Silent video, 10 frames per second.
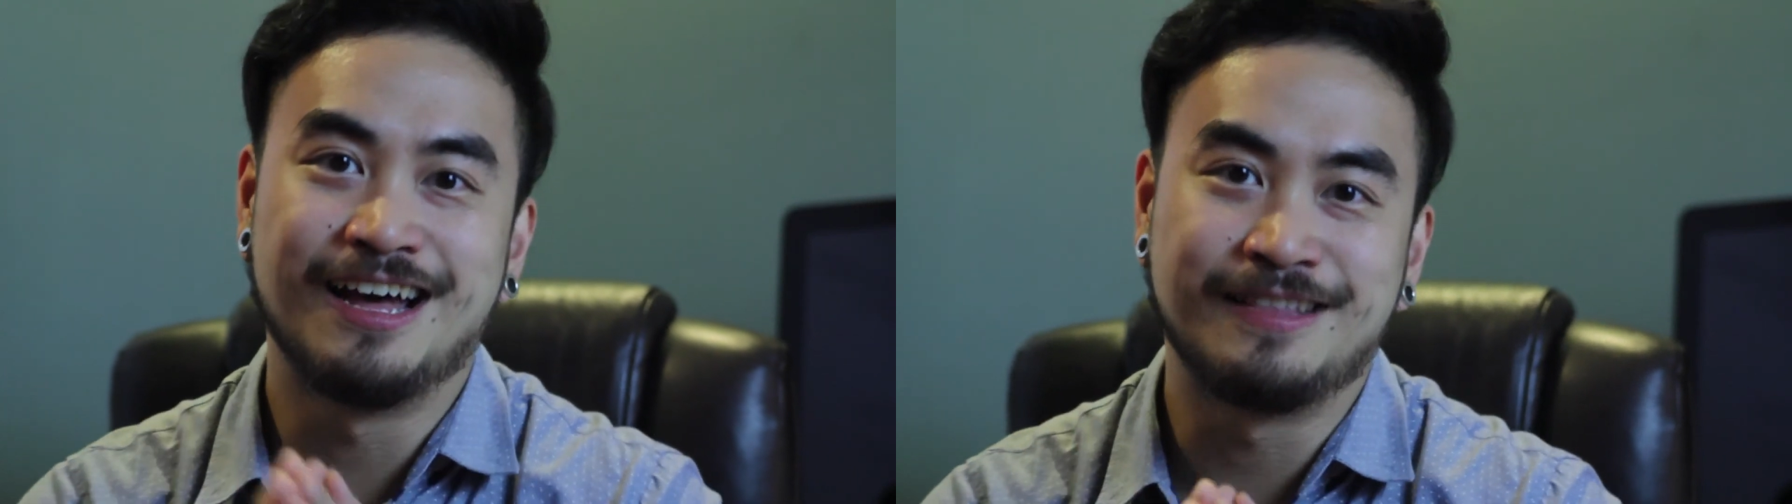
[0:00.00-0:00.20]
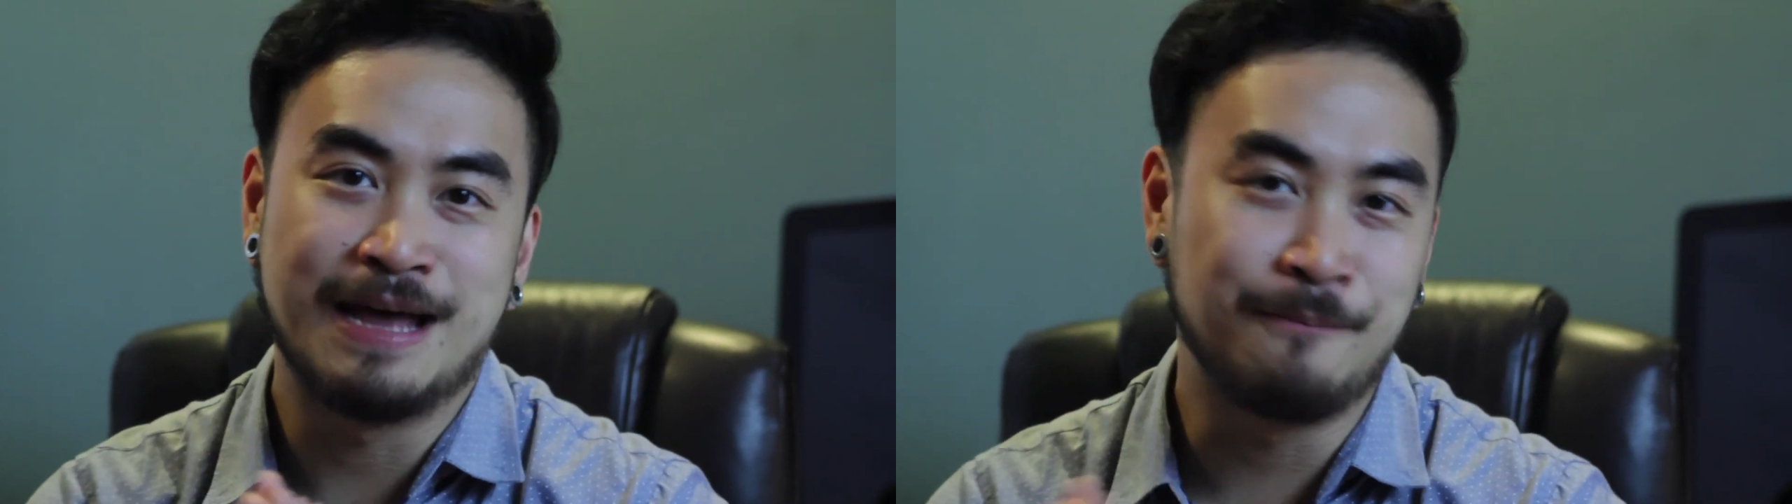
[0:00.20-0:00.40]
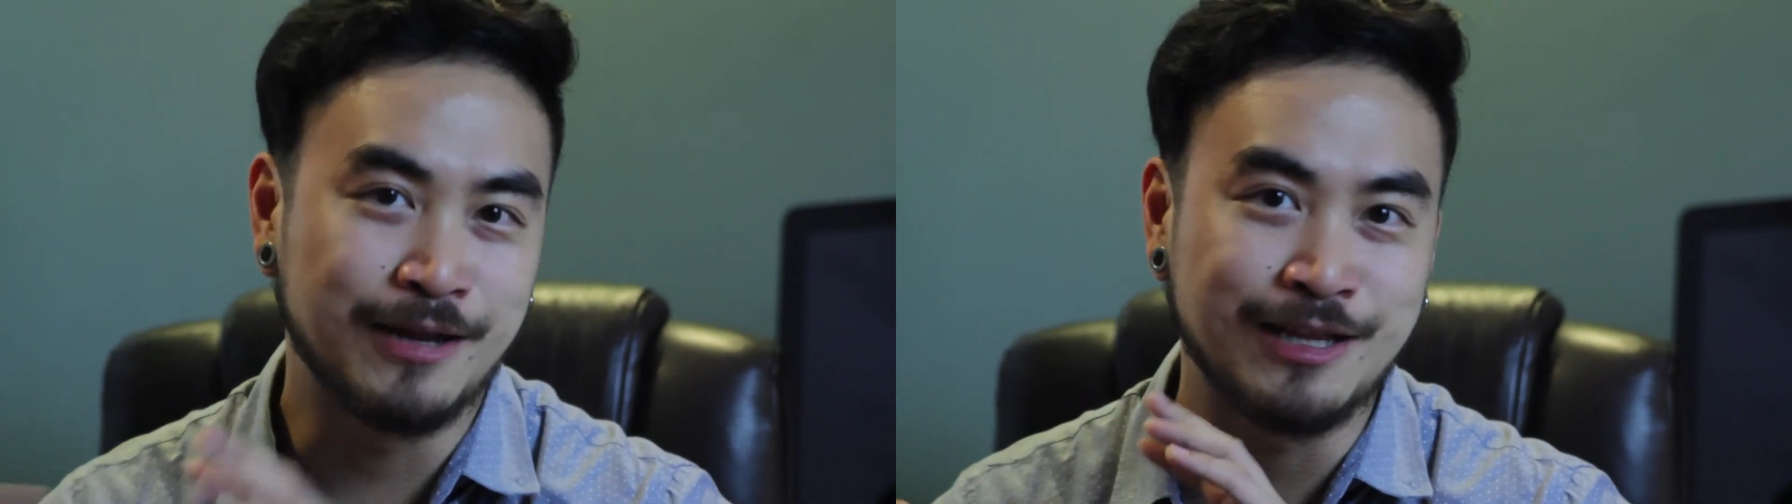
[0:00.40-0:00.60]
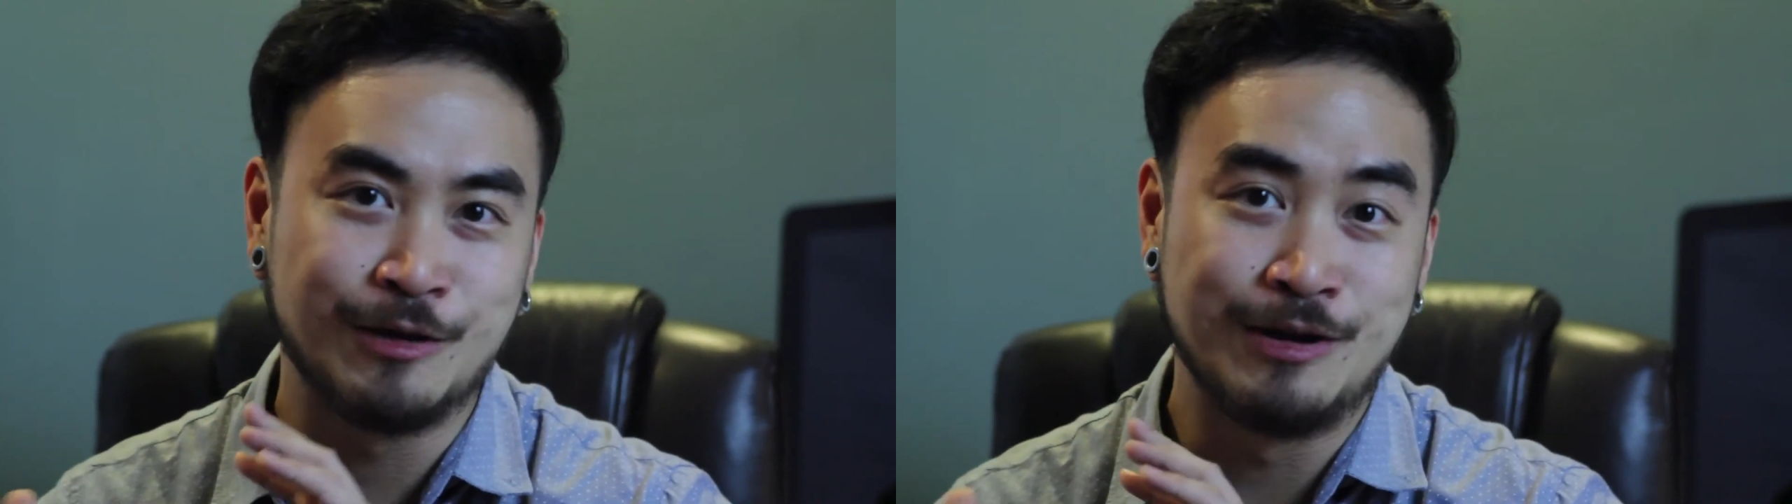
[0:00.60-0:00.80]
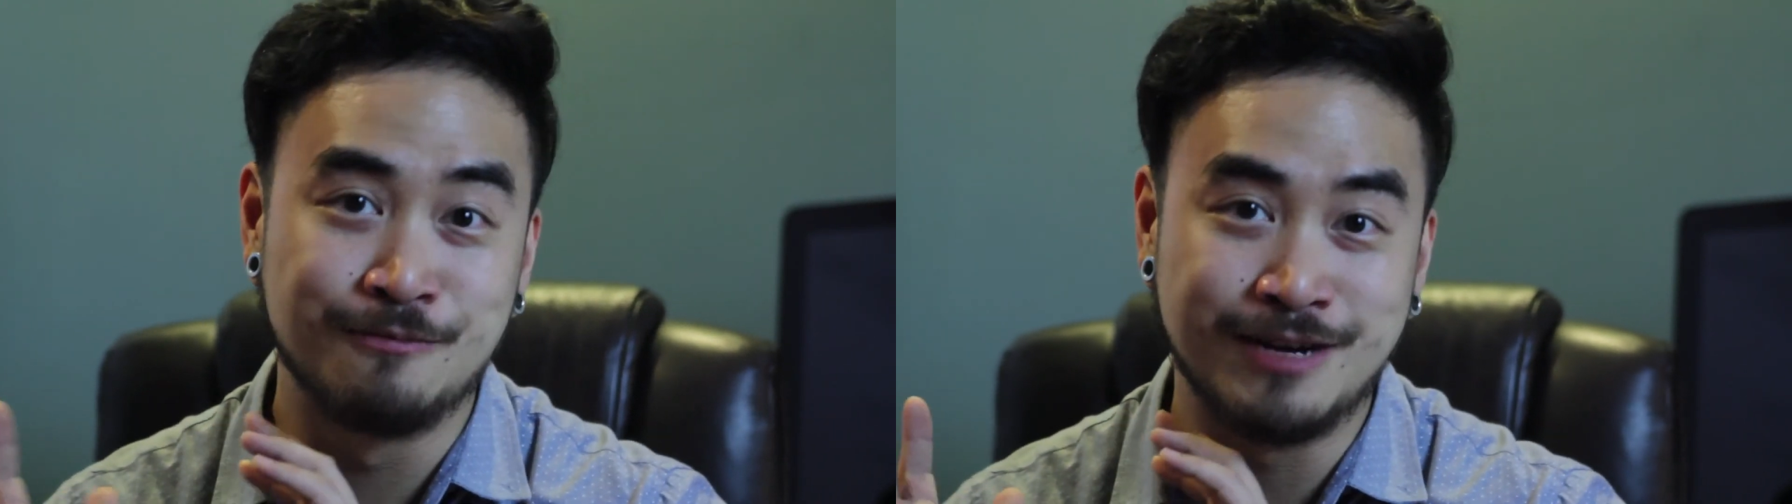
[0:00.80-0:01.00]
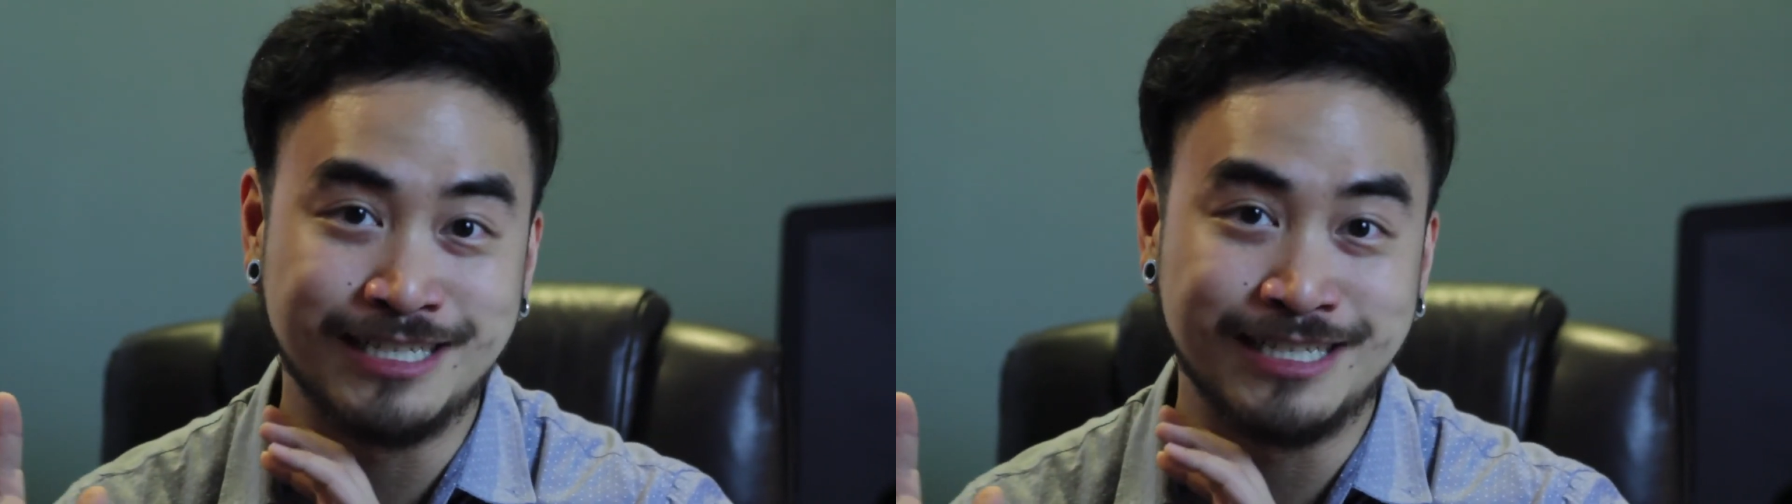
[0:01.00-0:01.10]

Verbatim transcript: dapat gawin mo na